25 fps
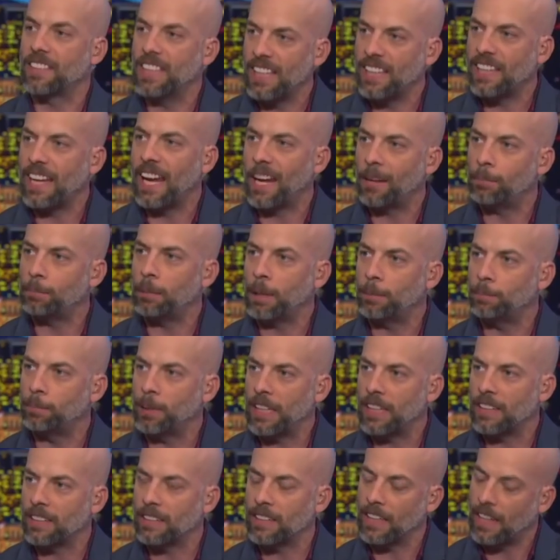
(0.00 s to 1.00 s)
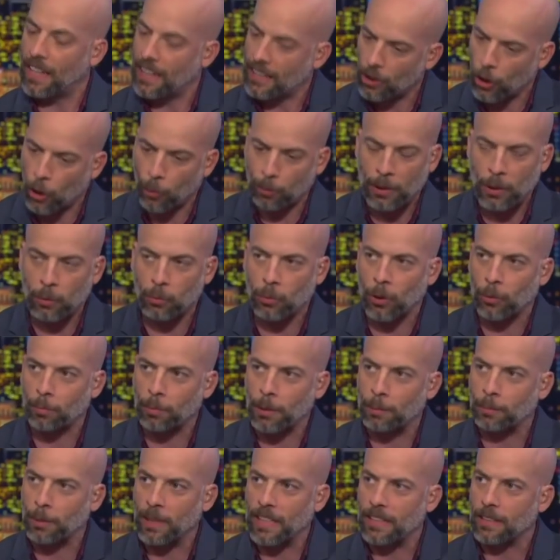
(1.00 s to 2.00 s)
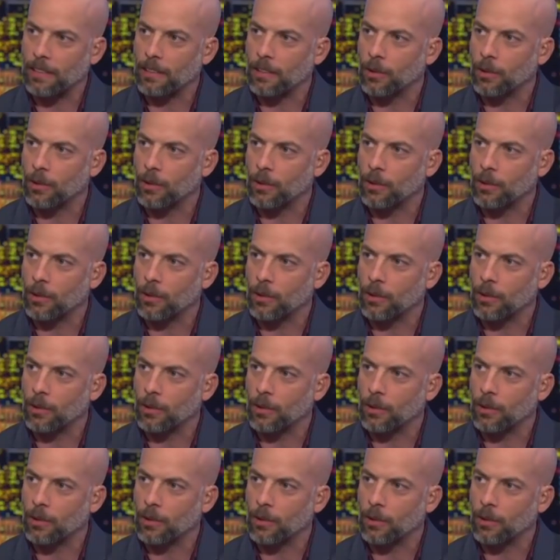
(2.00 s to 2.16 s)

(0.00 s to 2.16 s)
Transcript: he can be beaten, and I hope he will be beaten,